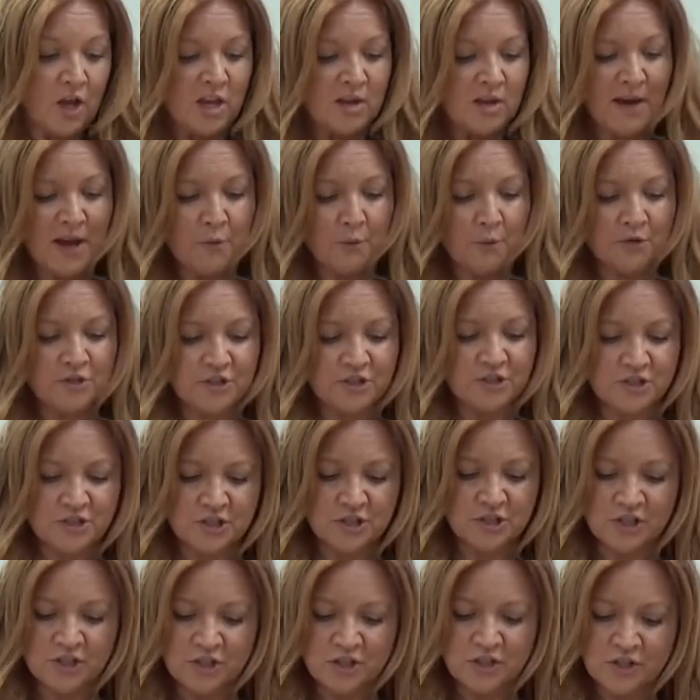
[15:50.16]
You might want
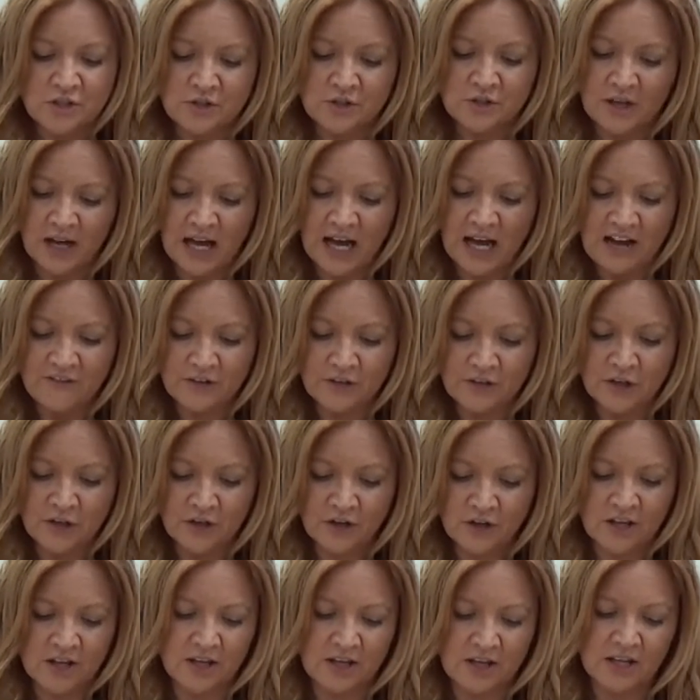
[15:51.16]
to have a
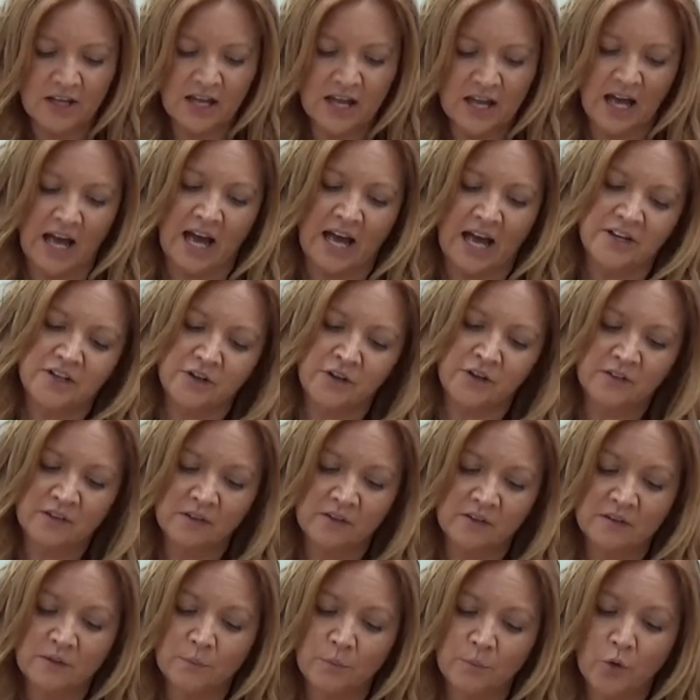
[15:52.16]
look at
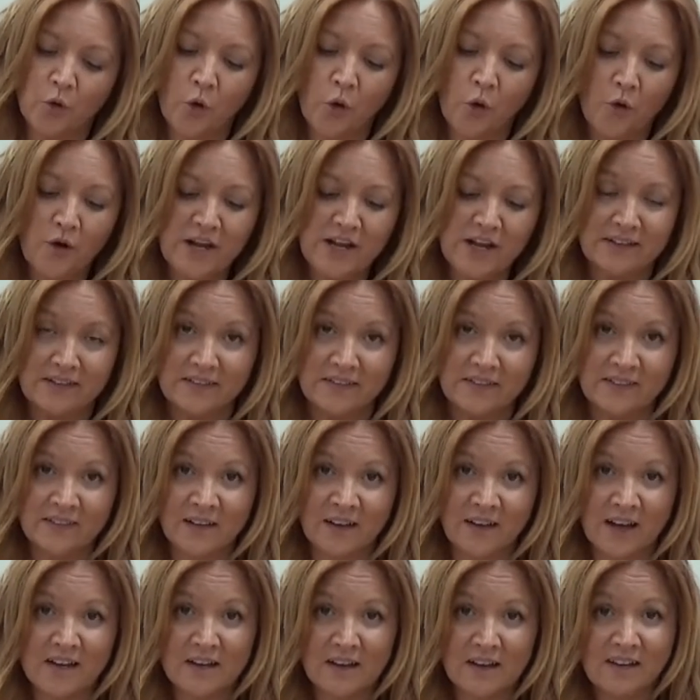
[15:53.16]
using some
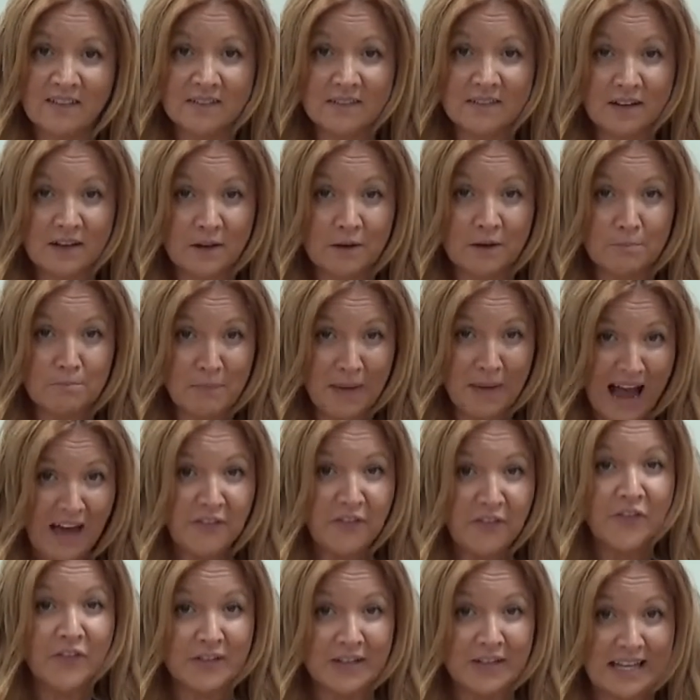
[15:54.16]
coins, a nice
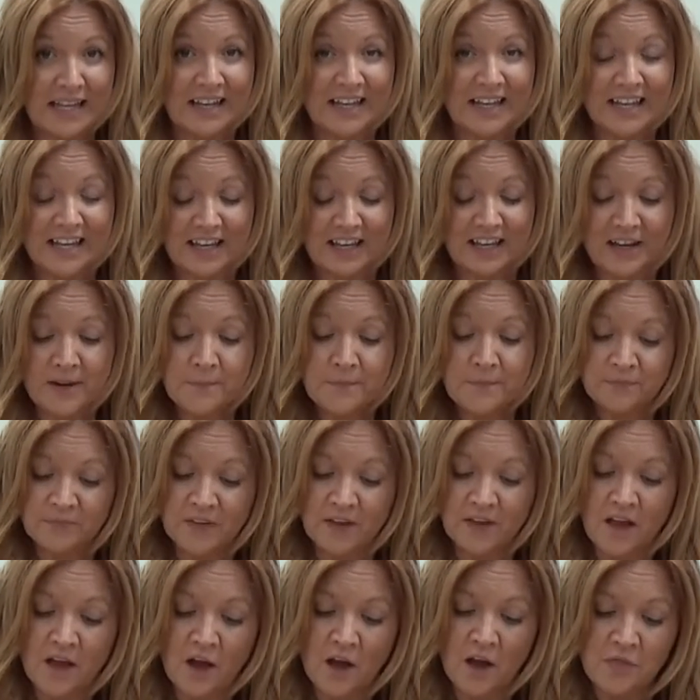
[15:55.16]
maths link here.
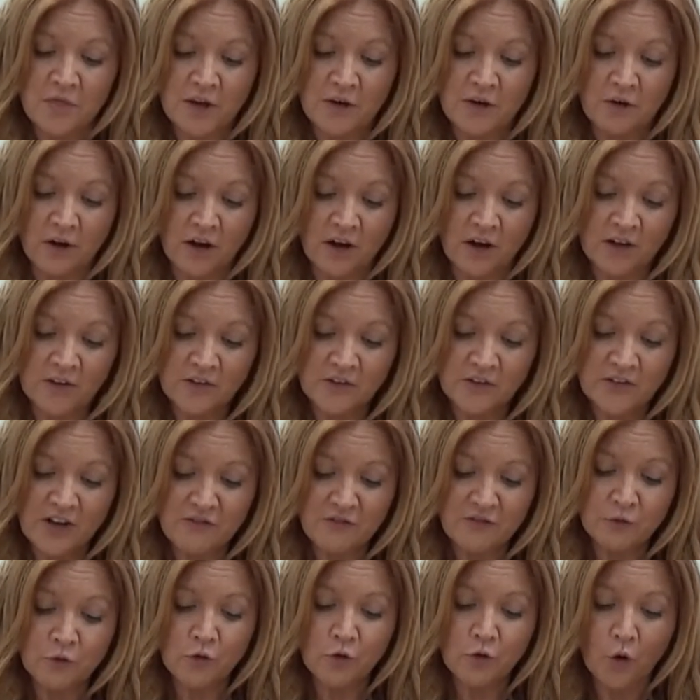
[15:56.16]
There are
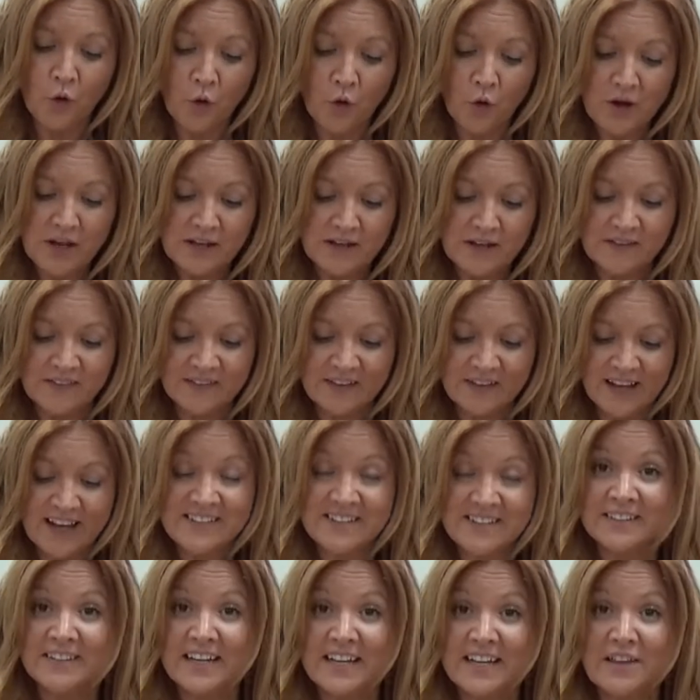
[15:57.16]
several coins
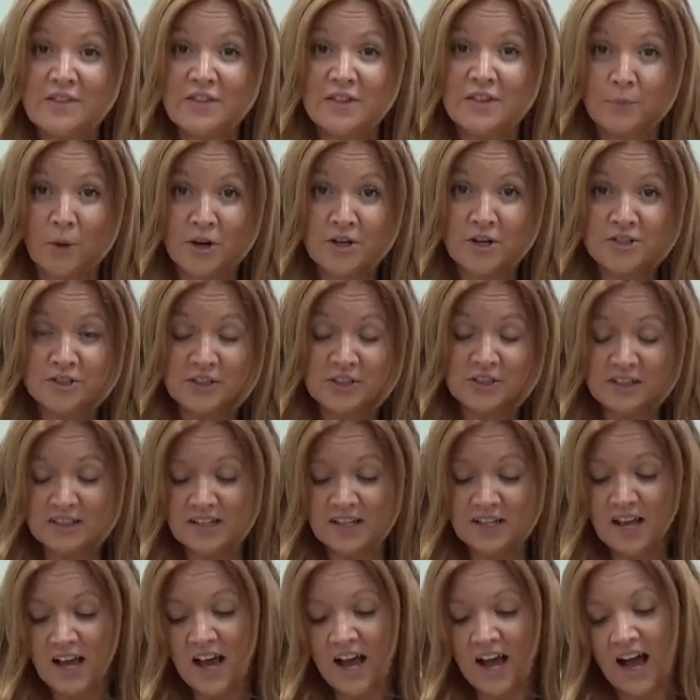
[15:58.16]
hidden in the
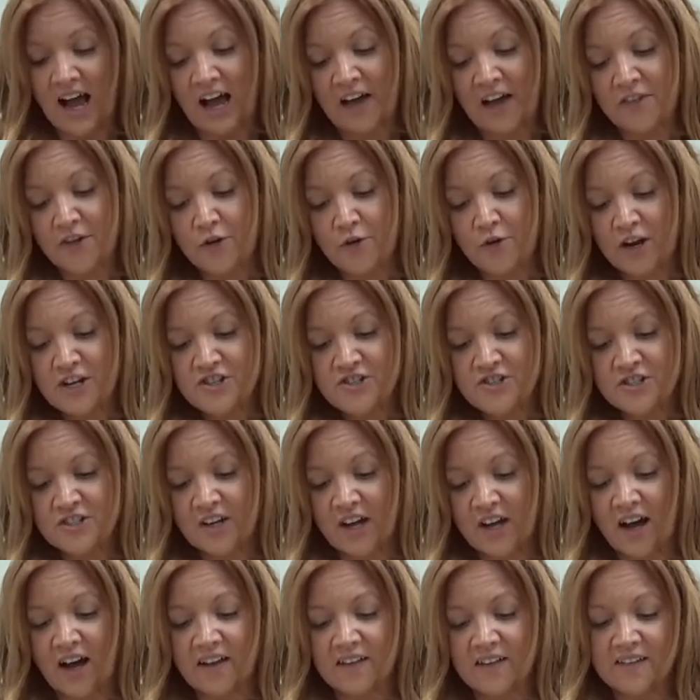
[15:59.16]
bottle, and the
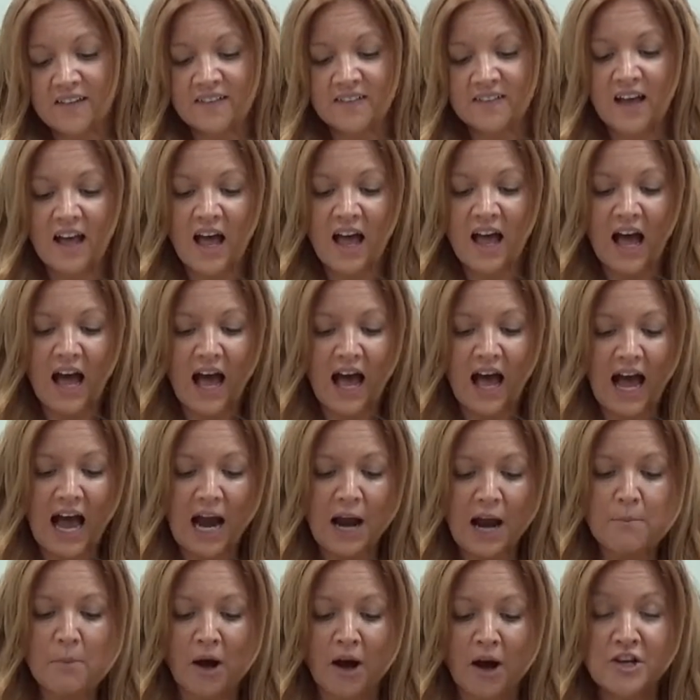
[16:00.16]
question asks
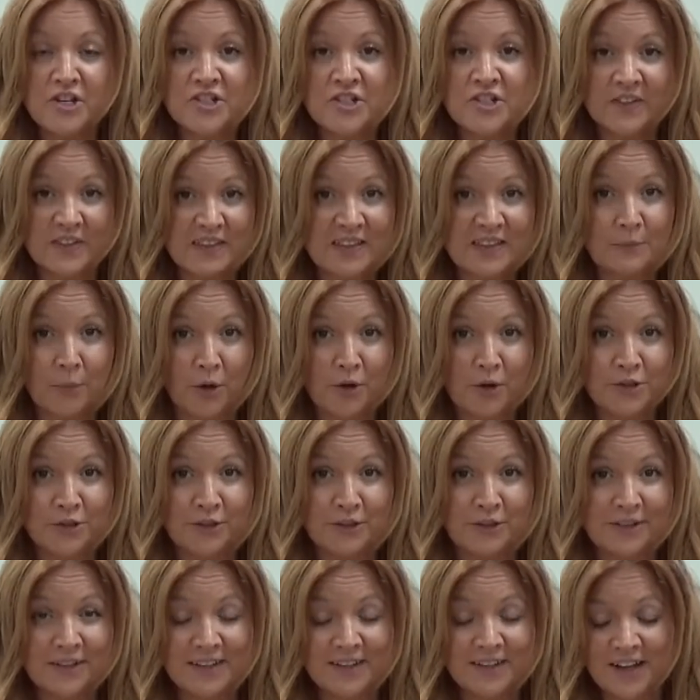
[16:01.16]
how much is in the
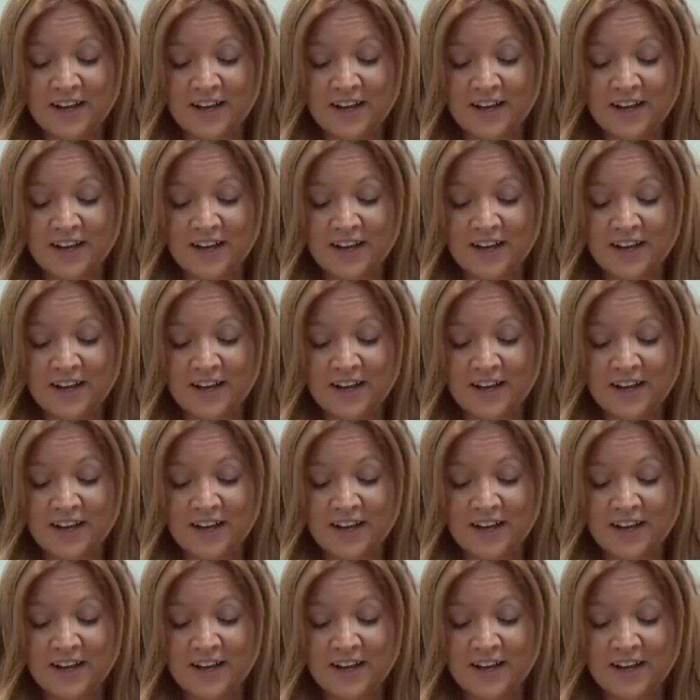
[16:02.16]
bottle.